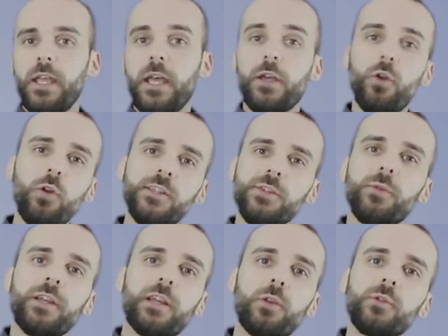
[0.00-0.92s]
It also
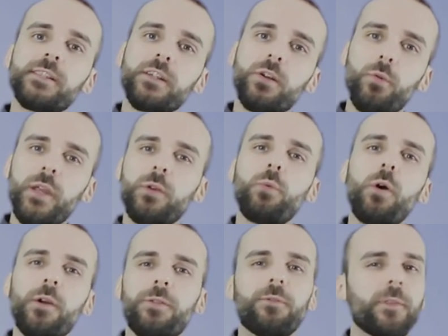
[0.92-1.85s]
includes a quick
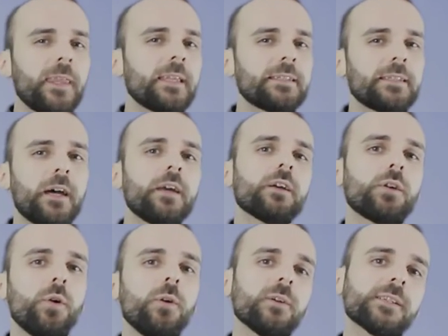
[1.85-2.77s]
walk through the entire
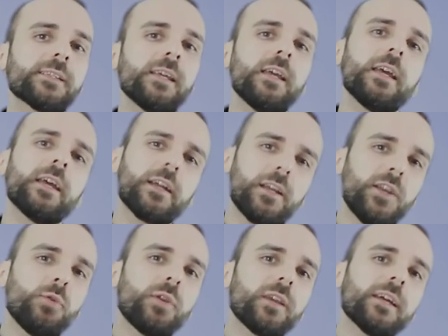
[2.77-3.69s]
course,
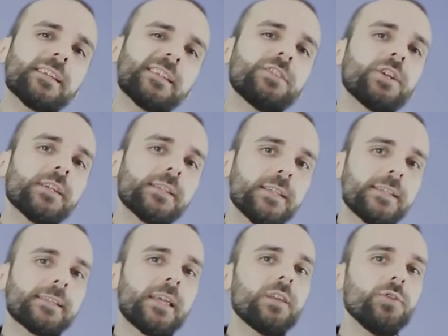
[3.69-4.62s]
including a suggested
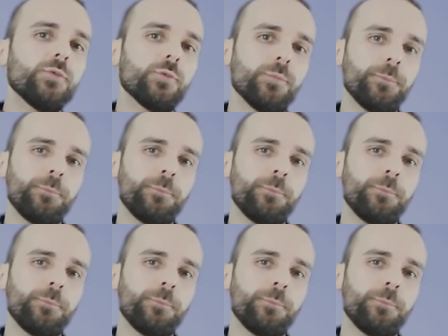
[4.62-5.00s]
schedule.